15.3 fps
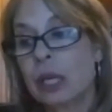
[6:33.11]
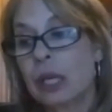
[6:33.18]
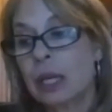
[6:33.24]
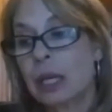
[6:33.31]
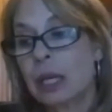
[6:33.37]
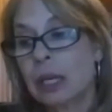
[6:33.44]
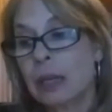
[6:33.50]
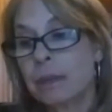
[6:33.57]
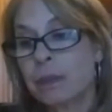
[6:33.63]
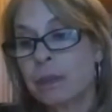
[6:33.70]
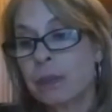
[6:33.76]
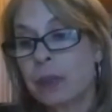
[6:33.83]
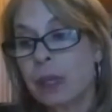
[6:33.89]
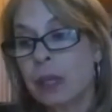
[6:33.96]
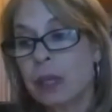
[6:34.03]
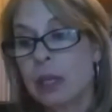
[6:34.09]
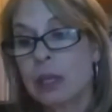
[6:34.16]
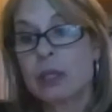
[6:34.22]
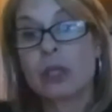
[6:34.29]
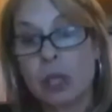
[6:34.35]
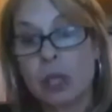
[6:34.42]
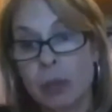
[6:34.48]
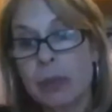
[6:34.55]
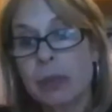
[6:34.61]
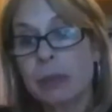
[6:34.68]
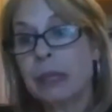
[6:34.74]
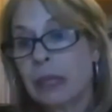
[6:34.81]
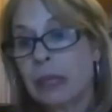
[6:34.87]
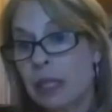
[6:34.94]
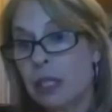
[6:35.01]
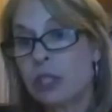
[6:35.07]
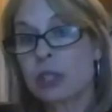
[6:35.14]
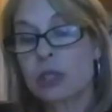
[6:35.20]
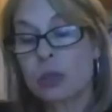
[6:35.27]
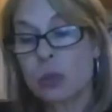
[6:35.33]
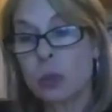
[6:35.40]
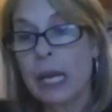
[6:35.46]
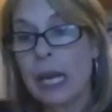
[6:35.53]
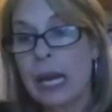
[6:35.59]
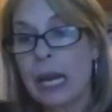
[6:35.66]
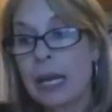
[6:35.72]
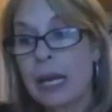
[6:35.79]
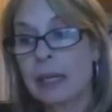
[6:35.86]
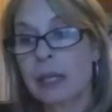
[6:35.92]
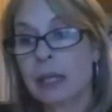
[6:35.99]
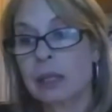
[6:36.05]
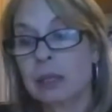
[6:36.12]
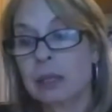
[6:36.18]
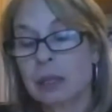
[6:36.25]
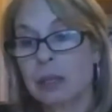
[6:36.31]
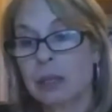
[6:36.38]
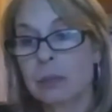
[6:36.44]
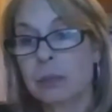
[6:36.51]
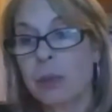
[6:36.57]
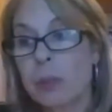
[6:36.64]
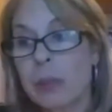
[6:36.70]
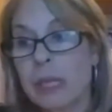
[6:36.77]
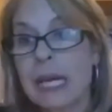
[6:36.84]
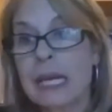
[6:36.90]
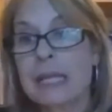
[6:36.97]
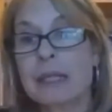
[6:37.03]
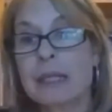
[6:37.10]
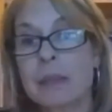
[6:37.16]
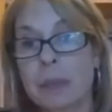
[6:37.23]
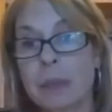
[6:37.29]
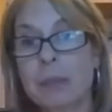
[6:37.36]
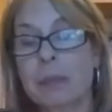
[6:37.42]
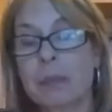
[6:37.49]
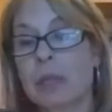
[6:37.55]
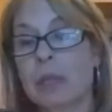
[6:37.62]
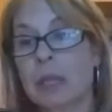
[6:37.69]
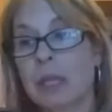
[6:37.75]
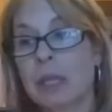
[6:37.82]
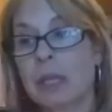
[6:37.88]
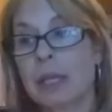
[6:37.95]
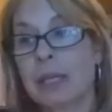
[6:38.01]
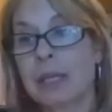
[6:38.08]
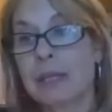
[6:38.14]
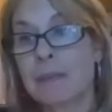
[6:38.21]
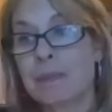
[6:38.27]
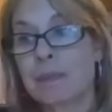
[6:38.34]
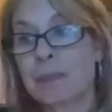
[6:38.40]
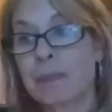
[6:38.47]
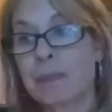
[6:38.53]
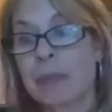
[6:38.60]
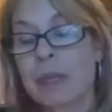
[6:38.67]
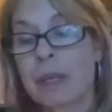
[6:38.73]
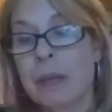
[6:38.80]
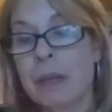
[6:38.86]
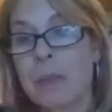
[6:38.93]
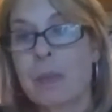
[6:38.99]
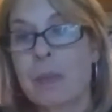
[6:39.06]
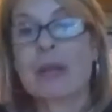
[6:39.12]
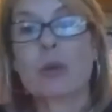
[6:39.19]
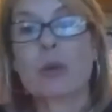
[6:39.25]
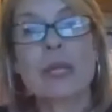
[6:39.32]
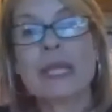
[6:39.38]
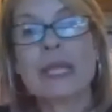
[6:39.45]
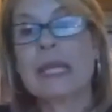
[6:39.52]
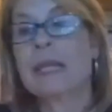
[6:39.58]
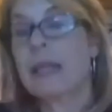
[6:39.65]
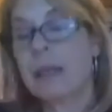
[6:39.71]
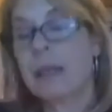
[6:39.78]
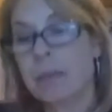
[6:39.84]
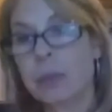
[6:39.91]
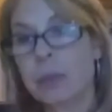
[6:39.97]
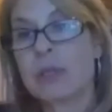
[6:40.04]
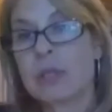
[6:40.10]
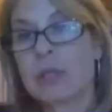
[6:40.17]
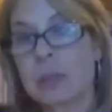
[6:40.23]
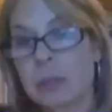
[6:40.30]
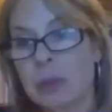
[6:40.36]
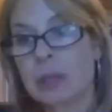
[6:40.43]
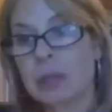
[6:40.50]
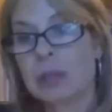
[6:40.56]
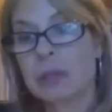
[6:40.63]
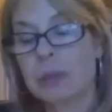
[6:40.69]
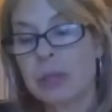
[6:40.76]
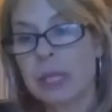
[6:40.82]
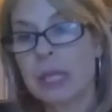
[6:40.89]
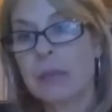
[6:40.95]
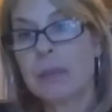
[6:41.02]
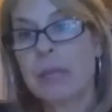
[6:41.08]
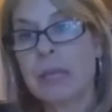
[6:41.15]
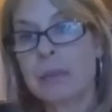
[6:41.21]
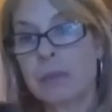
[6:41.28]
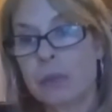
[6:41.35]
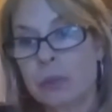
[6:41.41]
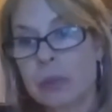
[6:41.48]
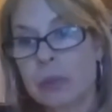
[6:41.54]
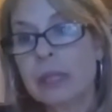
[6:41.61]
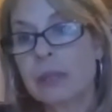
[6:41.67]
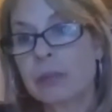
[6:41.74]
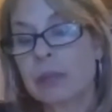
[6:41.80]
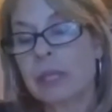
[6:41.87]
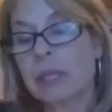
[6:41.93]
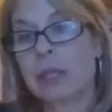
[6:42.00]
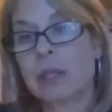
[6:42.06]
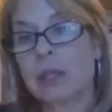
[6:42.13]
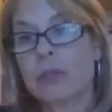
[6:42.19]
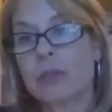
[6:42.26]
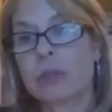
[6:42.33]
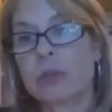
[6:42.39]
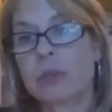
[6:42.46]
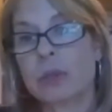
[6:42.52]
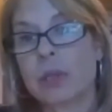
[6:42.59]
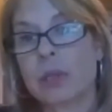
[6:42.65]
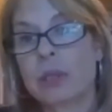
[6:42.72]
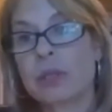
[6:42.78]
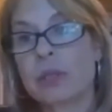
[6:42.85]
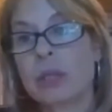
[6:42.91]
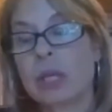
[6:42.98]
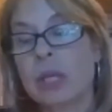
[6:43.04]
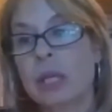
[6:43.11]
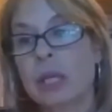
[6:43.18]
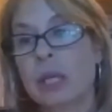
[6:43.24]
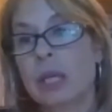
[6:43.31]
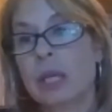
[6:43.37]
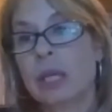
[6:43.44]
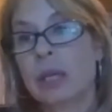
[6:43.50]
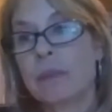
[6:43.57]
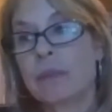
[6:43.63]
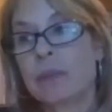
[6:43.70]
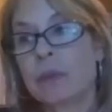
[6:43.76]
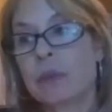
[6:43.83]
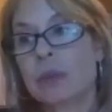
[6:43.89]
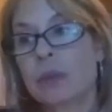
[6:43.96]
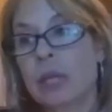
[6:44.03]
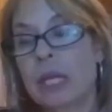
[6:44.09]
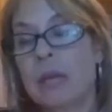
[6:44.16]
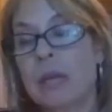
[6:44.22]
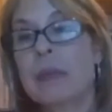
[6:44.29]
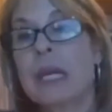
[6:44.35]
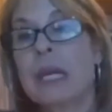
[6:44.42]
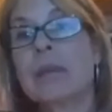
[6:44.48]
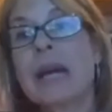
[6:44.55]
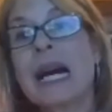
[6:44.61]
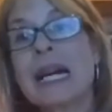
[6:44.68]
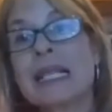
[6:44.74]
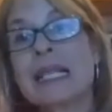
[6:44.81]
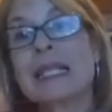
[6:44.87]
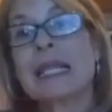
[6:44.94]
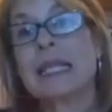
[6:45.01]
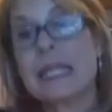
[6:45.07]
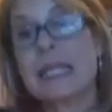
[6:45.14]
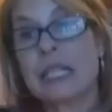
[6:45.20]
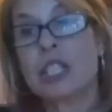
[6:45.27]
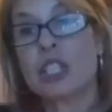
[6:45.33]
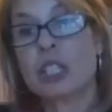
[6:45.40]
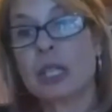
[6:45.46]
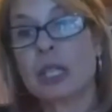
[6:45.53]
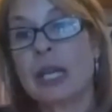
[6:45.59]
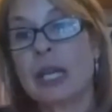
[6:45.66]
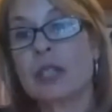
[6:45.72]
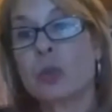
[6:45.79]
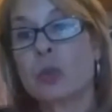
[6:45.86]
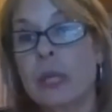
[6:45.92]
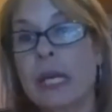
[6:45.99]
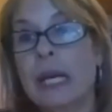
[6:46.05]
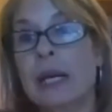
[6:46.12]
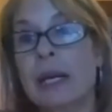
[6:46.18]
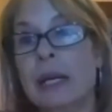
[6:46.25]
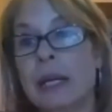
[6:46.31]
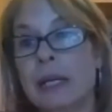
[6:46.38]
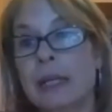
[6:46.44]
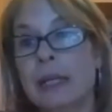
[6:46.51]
Some limitations we had on mobilizing people, but we did the impossible to keep them really, really close to us, to keep them as essential as we are,